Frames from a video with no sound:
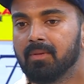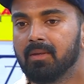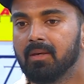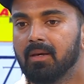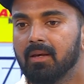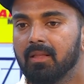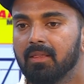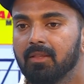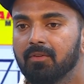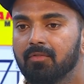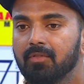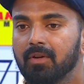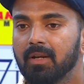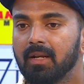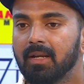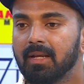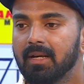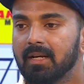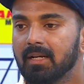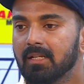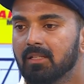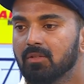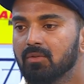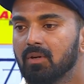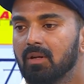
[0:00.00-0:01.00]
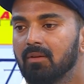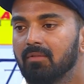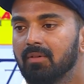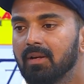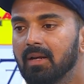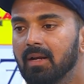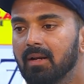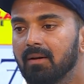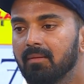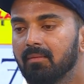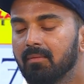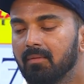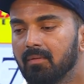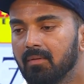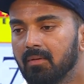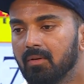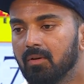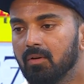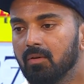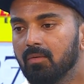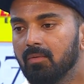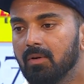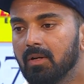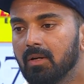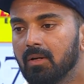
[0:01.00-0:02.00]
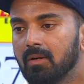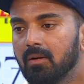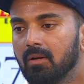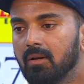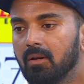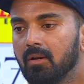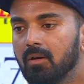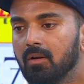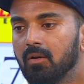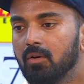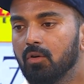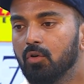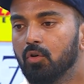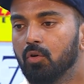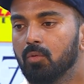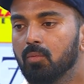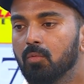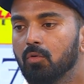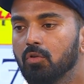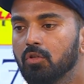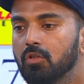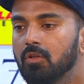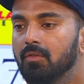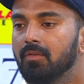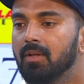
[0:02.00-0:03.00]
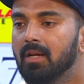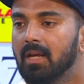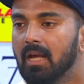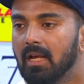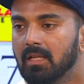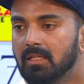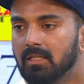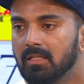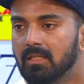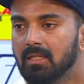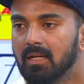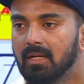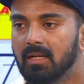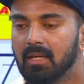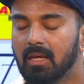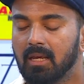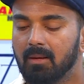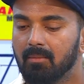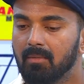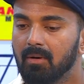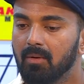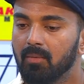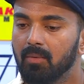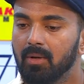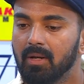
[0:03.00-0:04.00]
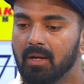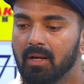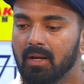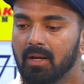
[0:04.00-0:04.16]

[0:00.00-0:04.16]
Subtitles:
in the fielding as well, we took most of the catches that came our way,